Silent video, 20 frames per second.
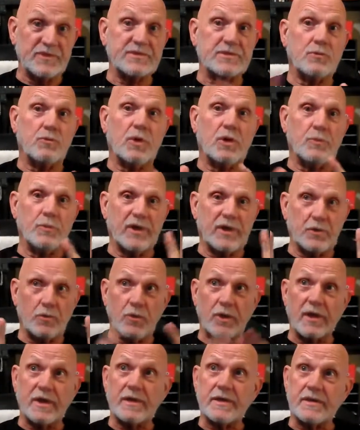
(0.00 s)
This will be
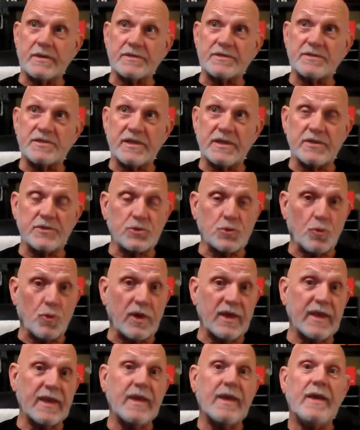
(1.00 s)
quick. It is
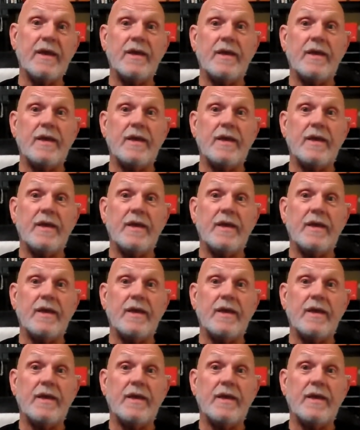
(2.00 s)
10:20,